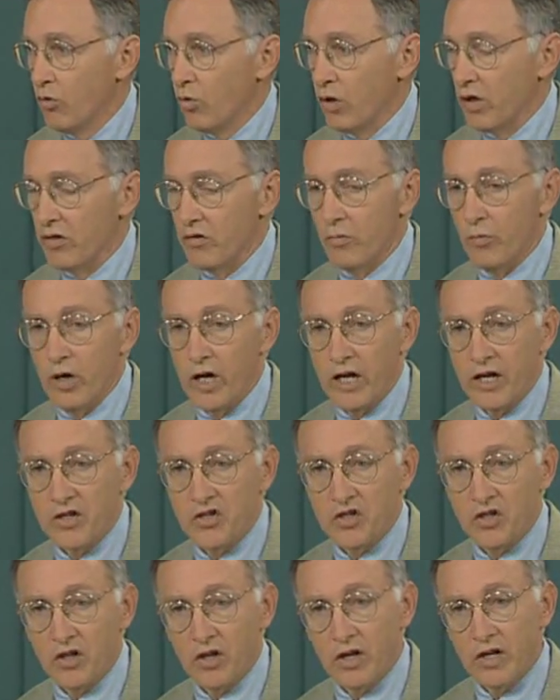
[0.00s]
one of the
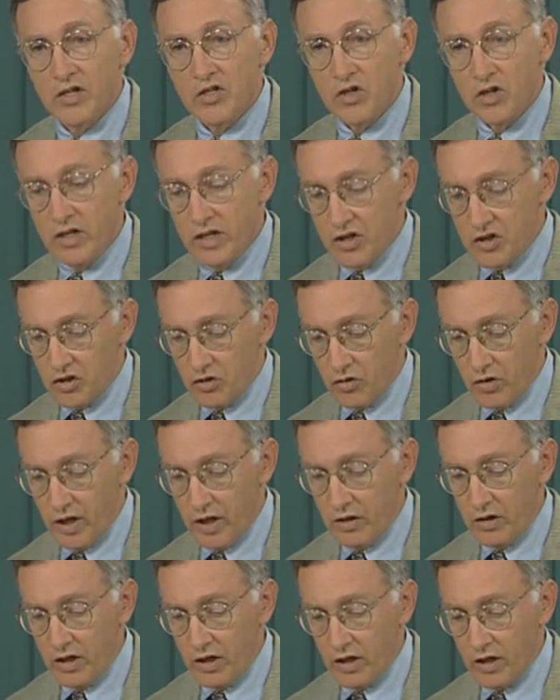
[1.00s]
monasteries in eastern
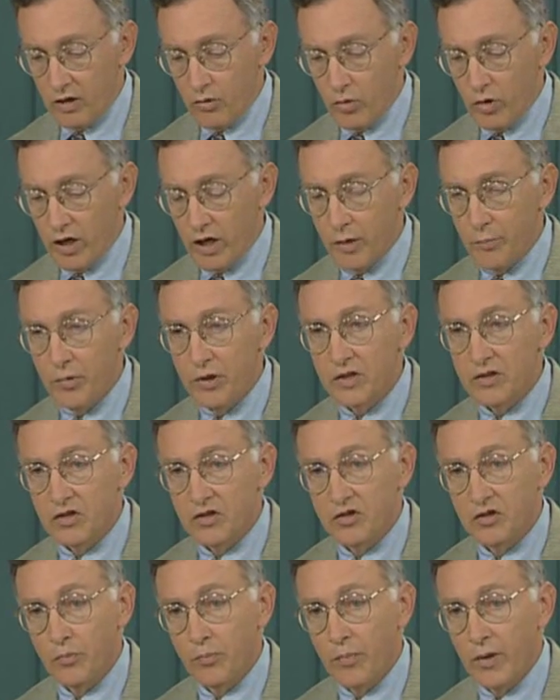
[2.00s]
India and went up
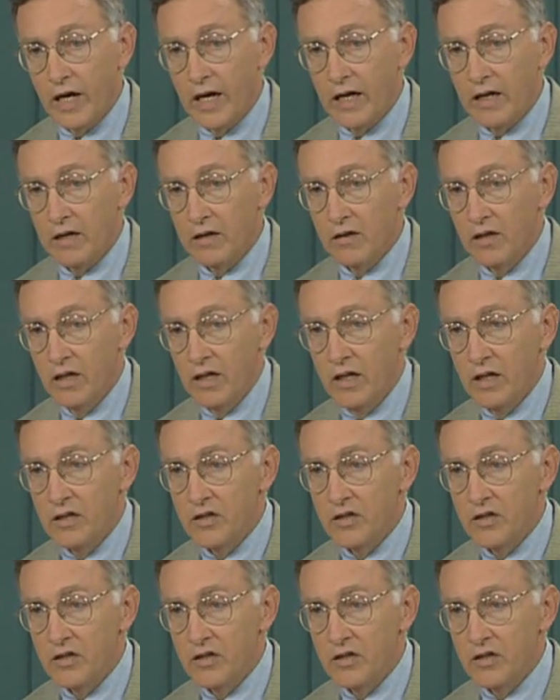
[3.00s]
into Tibet and